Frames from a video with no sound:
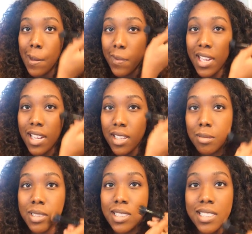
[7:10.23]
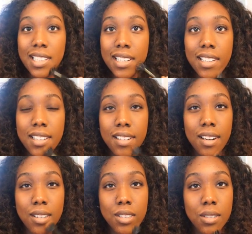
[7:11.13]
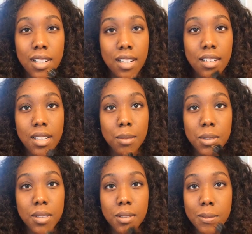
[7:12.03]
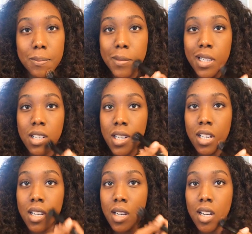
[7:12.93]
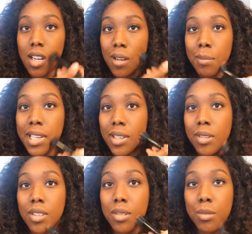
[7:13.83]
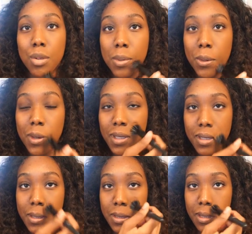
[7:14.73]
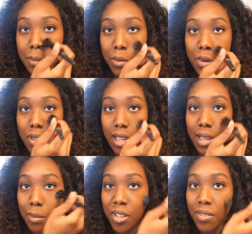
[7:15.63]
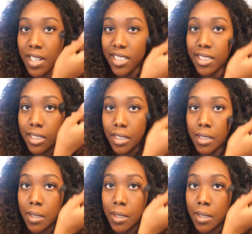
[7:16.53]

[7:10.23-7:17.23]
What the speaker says: And that helps to set it, and it also kind of helps to make it look more poreless and more like perfected.